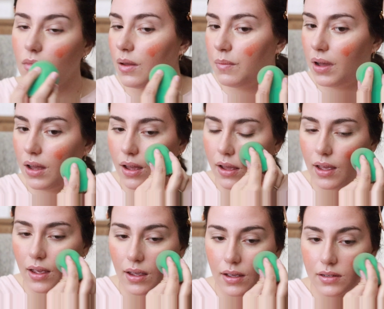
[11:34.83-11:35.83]

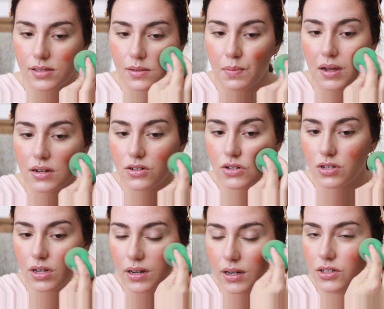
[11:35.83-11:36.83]
my
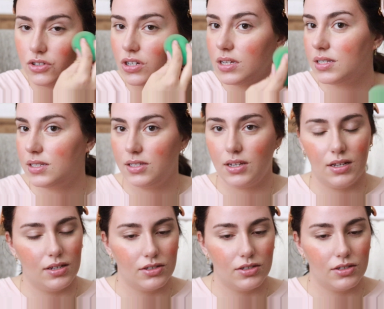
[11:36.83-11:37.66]
sponge and I just